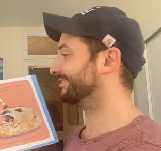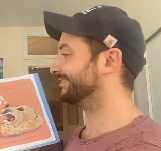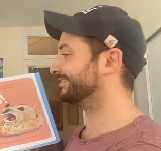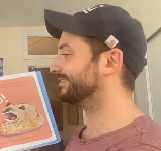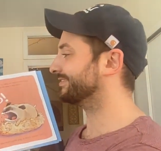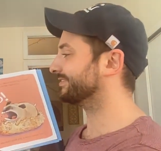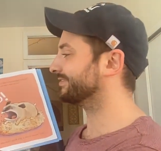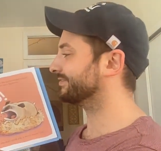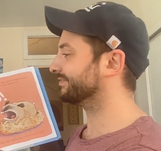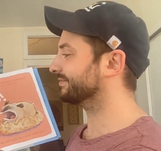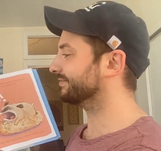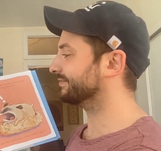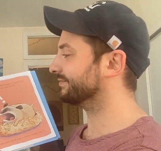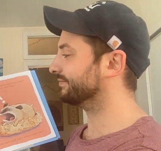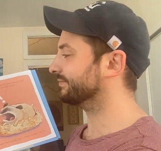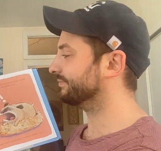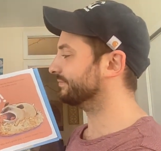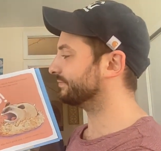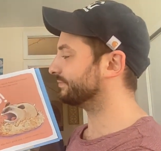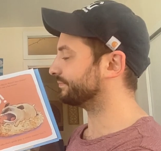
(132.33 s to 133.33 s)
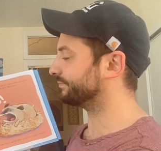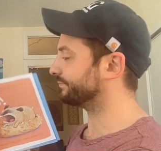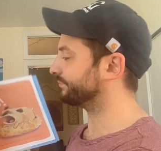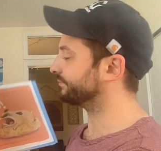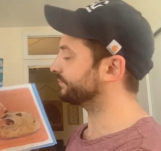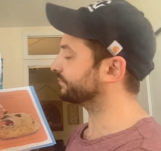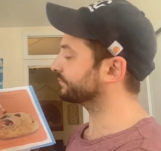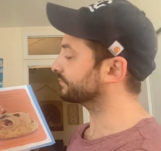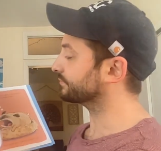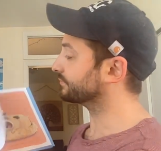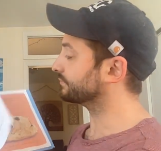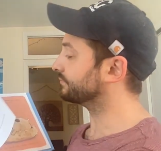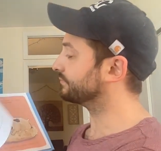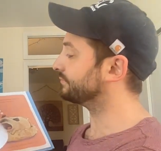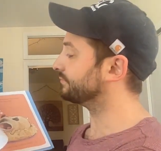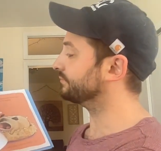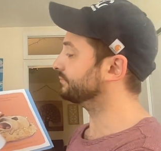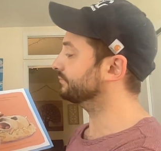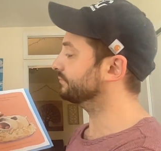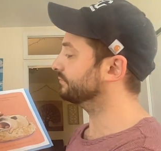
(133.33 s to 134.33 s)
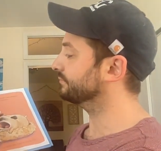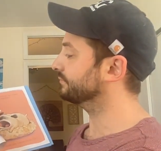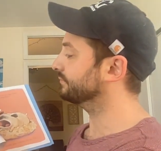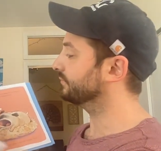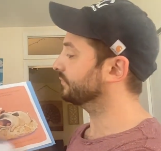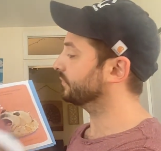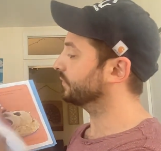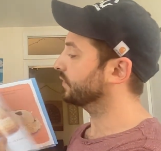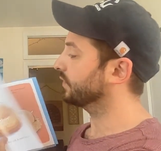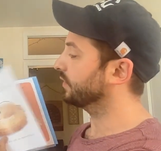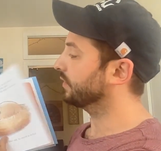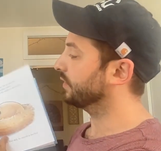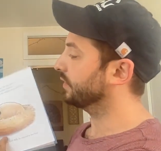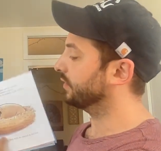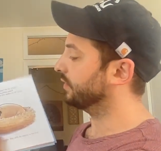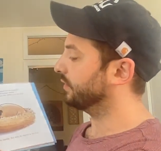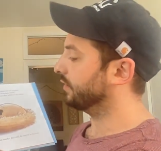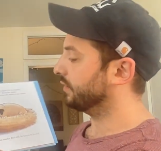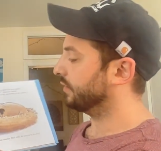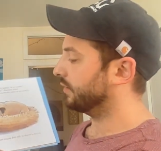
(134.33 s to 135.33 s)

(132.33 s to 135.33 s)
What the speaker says: [no speech]